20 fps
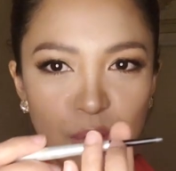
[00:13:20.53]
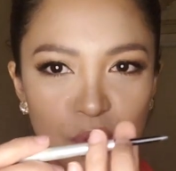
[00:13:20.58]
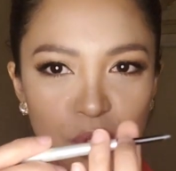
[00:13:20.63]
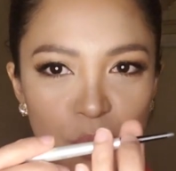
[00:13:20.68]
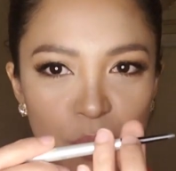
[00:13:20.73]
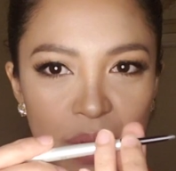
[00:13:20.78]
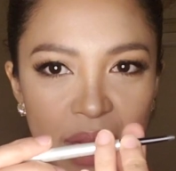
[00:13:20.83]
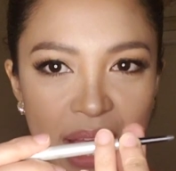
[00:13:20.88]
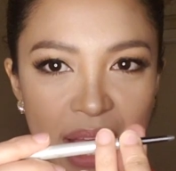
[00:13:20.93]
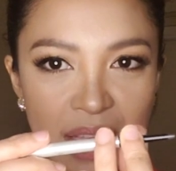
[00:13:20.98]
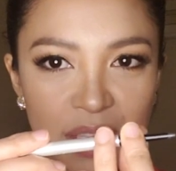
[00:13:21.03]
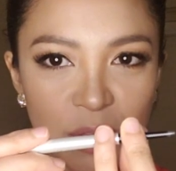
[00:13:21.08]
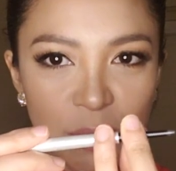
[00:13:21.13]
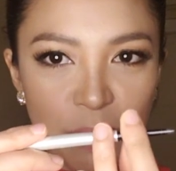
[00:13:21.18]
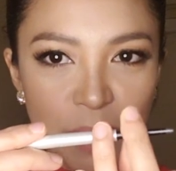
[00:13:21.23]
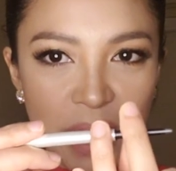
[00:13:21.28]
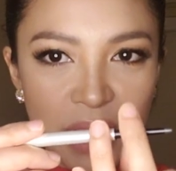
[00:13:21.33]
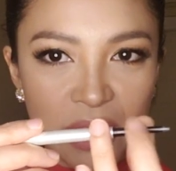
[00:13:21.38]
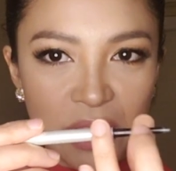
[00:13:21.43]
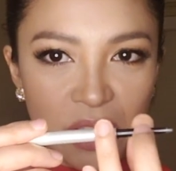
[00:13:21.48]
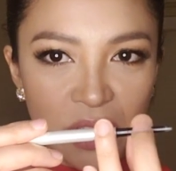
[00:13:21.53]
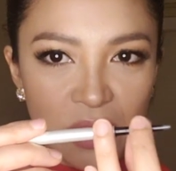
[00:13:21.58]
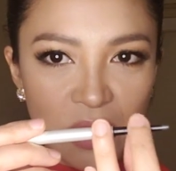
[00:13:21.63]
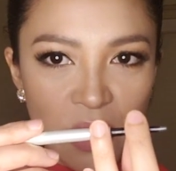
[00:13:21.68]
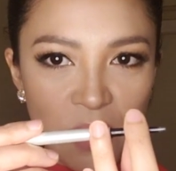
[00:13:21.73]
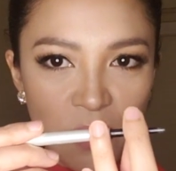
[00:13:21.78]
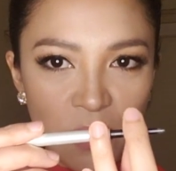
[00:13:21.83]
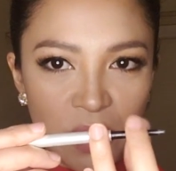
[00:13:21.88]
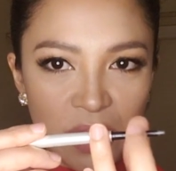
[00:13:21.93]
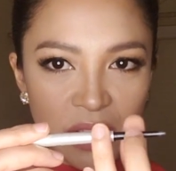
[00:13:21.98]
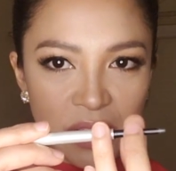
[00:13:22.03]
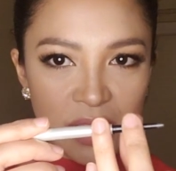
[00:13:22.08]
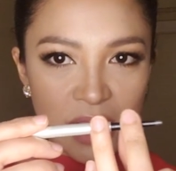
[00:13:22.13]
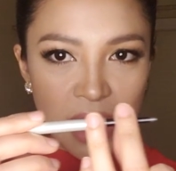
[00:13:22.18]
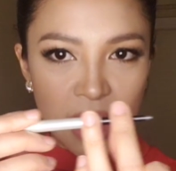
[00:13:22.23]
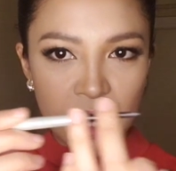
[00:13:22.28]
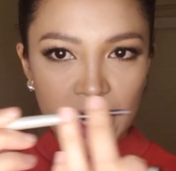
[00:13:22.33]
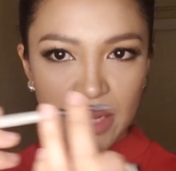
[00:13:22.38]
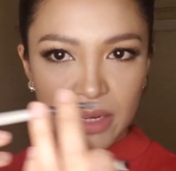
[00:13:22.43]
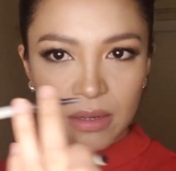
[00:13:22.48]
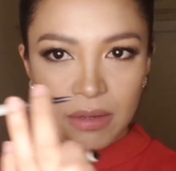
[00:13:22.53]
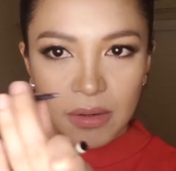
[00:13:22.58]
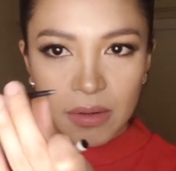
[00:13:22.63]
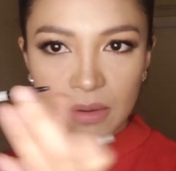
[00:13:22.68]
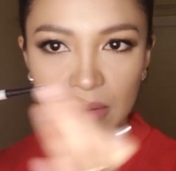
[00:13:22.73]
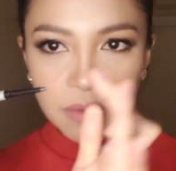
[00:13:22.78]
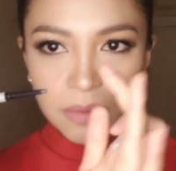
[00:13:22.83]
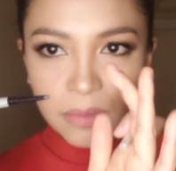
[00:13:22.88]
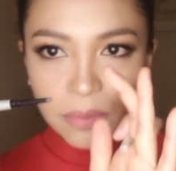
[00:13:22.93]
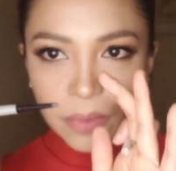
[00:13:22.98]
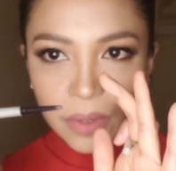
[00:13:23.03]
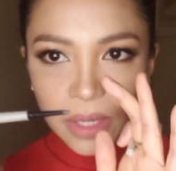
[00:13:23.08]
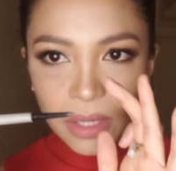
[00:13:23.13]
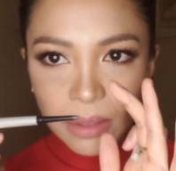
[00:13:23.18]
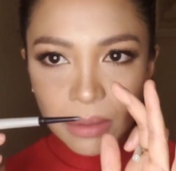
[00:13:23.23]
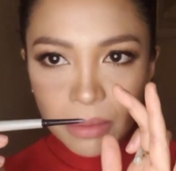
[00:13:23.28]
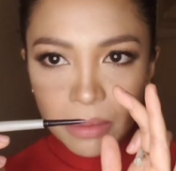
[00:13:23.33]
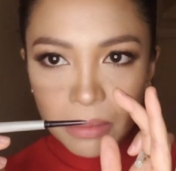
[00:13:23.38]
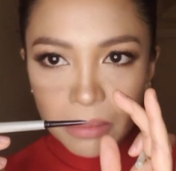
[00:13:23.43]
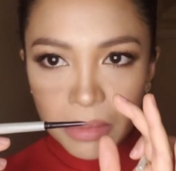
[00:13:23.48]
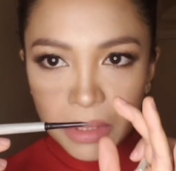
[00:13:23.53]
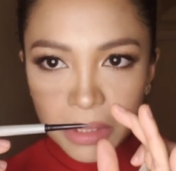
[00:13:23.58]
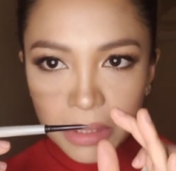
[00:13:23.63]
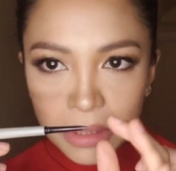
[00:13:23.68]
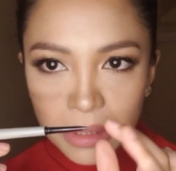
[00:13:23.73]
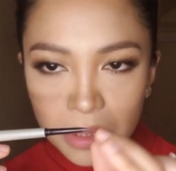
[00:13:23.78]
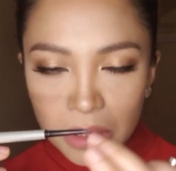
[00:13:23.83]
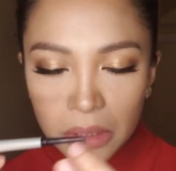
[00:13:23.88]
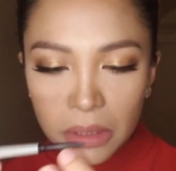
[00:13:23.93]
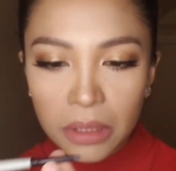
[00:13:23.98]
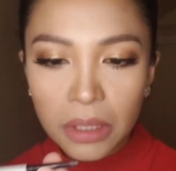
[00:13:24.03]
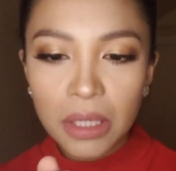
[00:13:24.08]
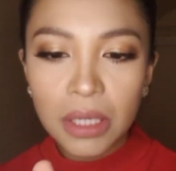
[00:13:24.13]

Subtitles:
So it has a pencil on one side. Wait, let me see.